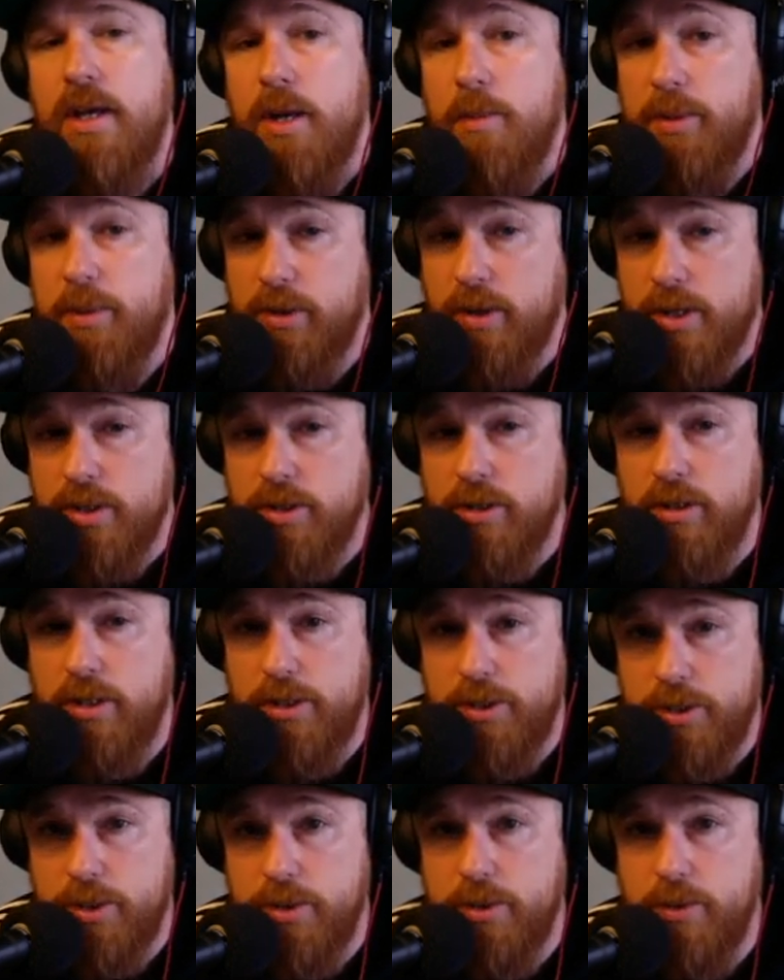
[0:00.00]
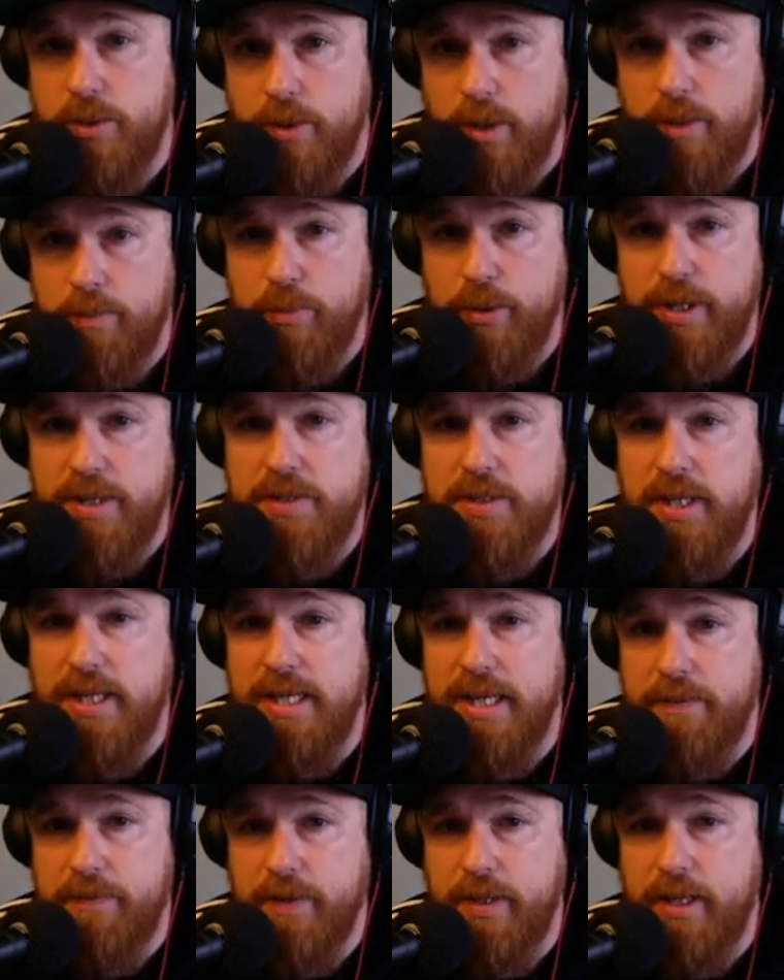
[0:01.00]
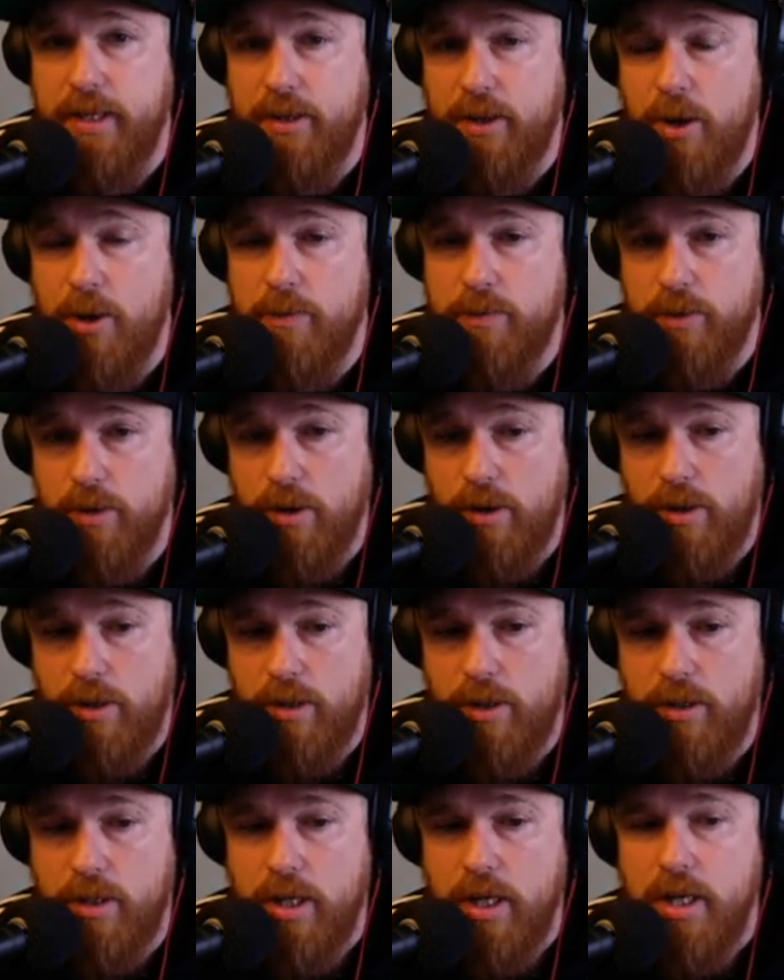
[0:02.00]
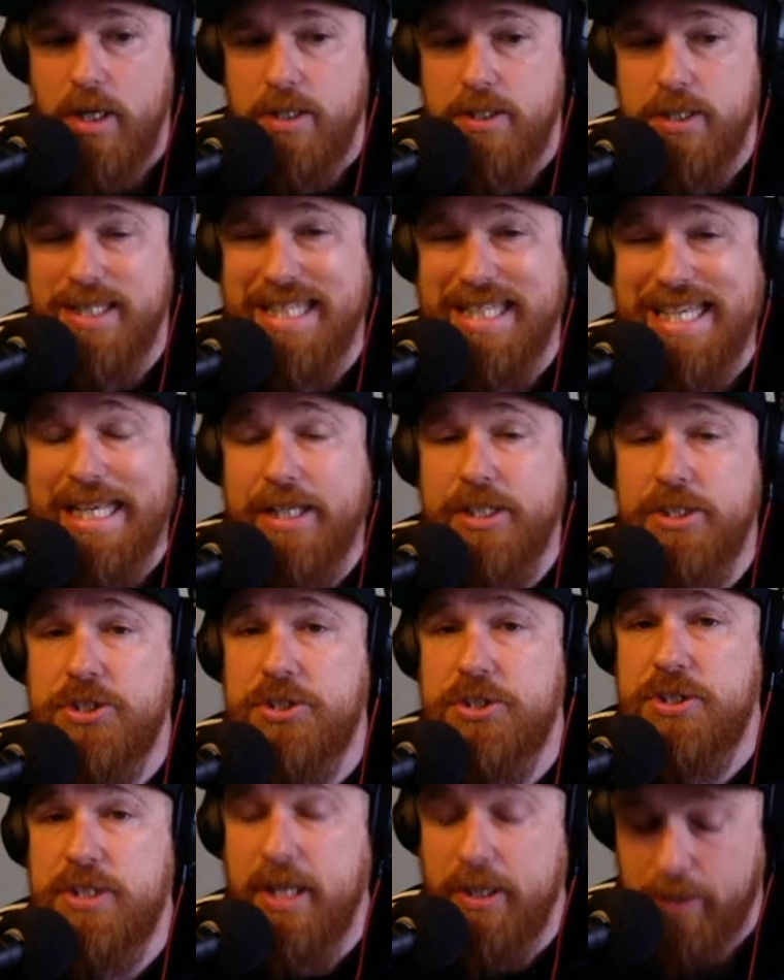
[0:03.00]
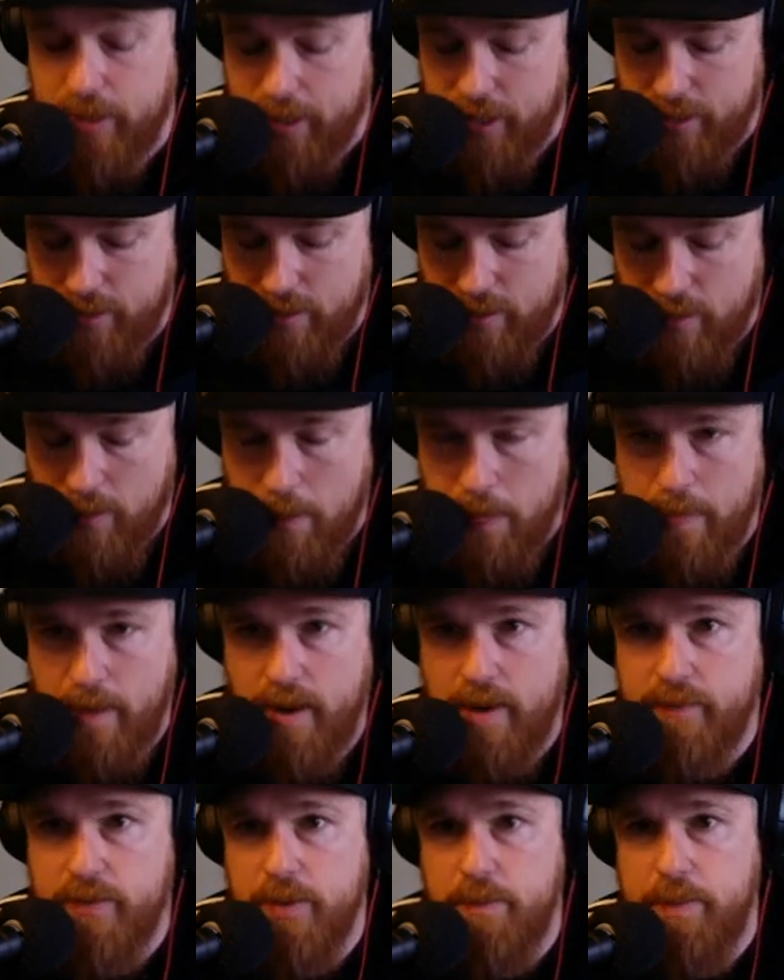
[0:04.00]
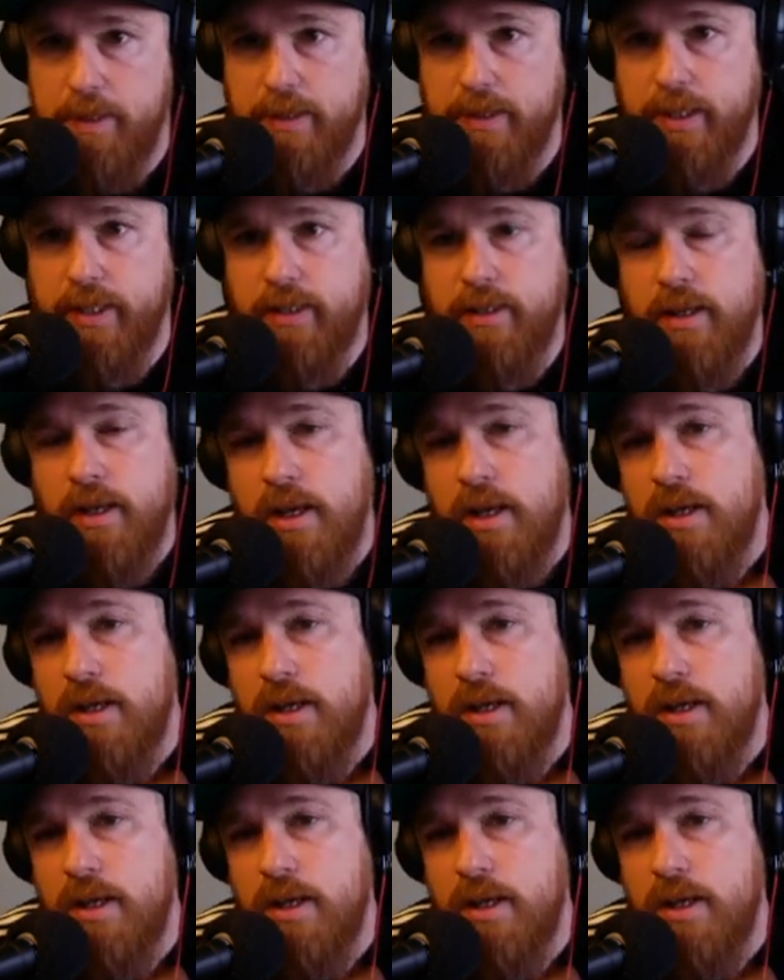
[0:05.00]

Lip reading: But they're also going to do a pretty significant overhaul to the exterior of the building.